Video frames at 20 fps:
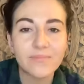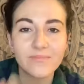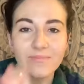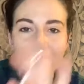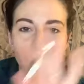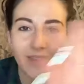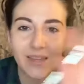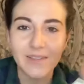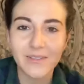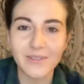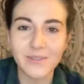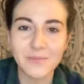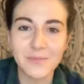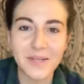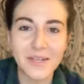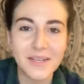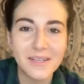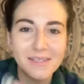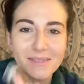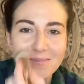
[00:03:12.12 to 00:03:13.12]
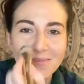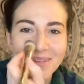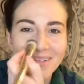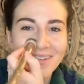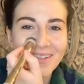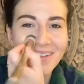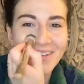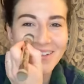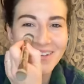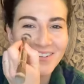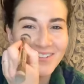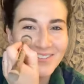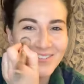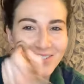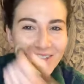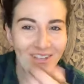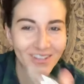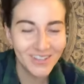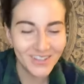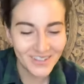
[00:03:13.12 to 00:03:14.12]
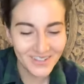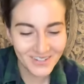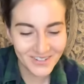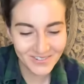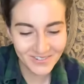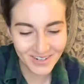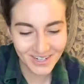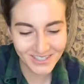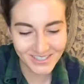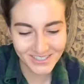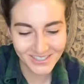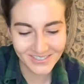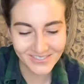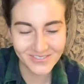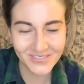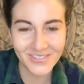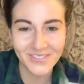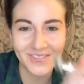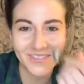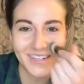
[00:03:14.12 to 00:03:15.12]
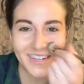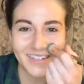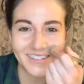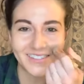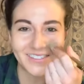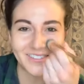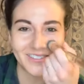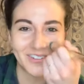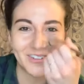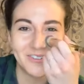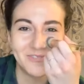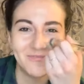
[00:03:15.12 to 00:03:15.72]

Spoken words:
Hello to my husband watching from the next room.